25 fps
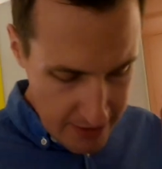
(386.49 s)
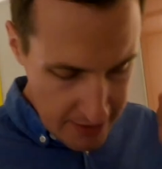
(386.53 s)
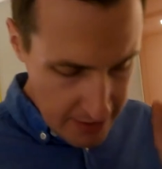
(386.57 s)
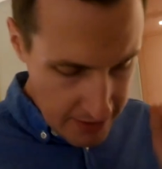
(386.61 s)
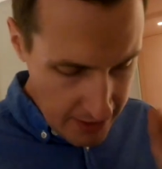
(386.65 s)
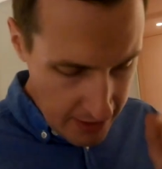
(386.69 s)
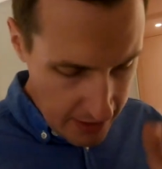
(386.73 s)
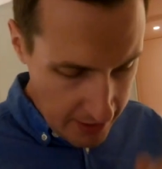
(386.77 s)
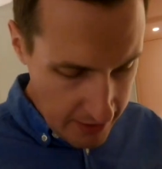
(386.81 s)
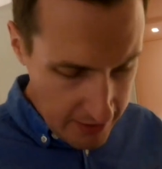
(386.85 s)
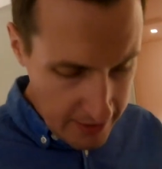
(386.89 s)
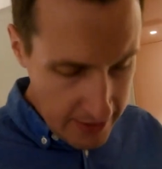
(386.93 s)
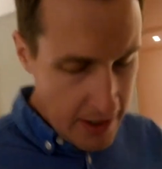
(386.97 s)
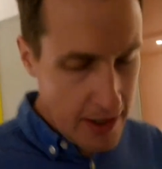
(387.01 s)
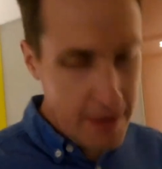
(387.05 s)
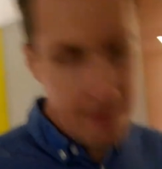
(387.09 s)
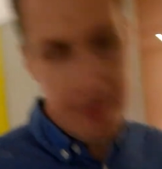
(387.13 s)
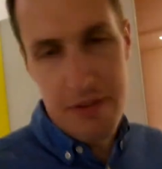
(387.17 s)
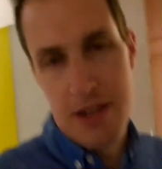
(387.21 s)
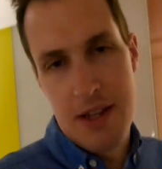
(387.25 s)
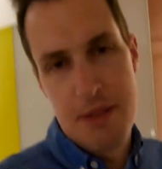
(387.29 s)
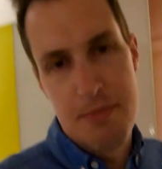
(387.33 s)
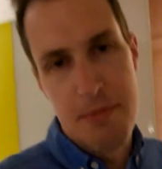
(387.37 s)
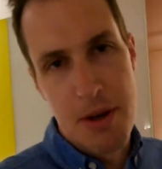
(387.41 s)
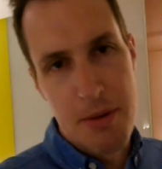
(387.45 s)
stays
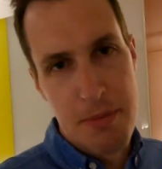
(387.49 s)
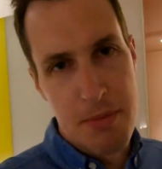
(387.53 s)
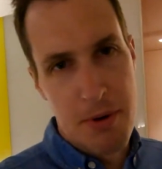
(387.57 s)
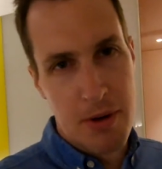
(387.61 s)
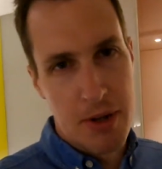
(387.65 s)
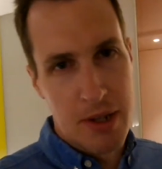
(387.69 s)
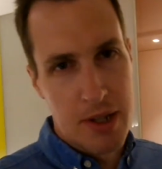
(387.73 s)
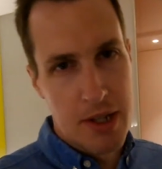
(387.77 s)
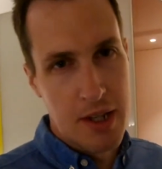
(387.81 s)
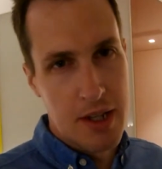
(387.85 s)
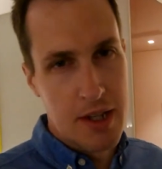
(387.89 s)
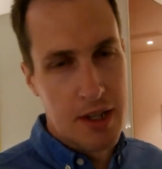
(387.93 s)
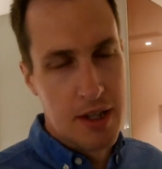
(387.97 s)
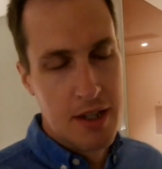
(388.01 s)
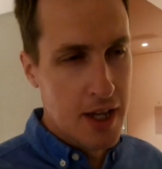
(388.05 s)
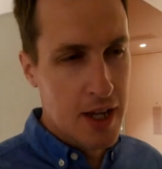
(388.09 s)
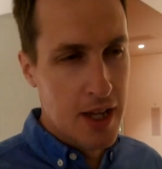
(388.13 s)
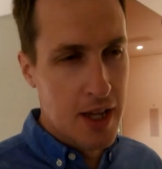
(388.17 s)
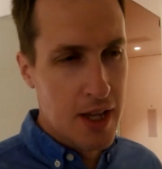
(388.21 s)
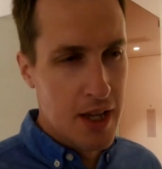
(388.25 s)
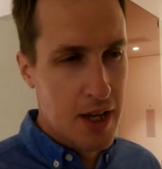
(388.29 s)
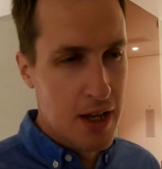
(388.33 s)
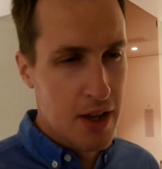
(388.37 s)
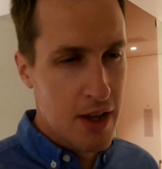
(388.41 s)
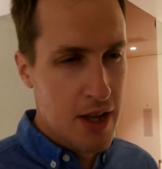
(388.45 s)
safely in my pocket
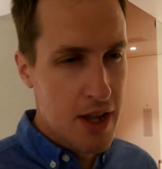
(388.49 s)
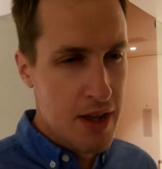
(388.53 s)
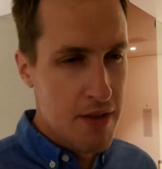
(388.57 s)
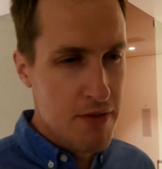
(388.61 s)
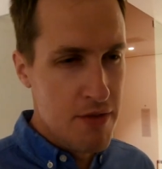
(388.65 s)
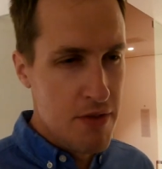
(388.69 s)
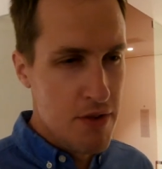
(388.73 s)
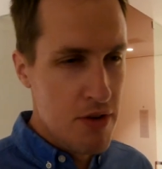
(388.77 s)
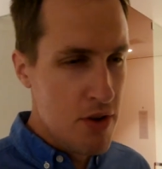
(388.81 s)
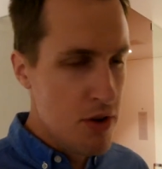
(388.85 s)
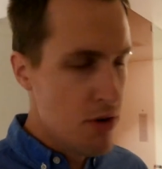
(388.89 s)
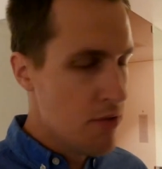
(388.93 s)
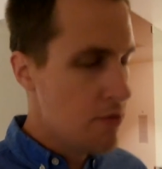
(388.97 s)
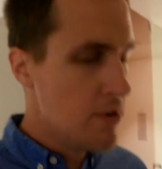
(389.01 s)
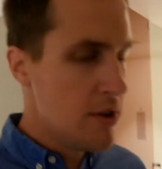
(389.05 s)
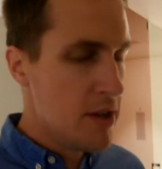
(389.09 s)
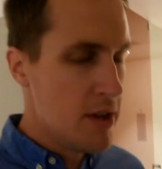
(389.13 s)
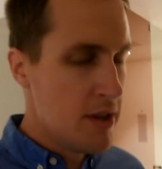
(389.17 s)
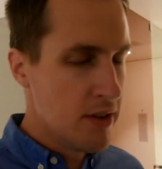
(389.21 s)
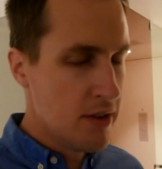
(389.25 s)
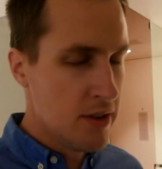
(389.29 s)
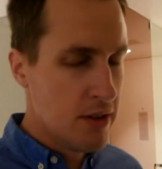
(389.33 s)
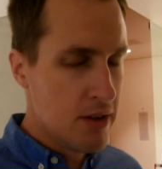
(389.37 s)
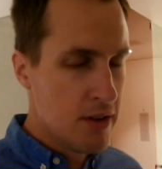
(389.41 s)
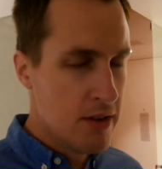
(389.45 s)
and I have no
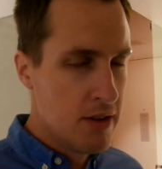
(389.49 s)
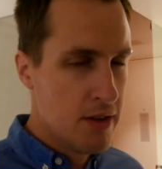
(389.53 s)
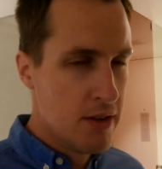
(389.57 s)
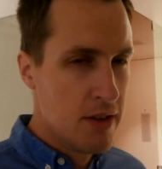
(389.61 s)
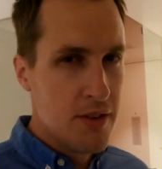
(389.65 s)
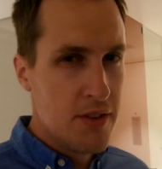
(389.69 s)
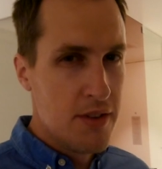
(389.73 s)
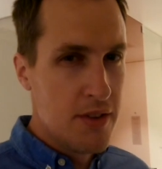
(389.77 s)
reason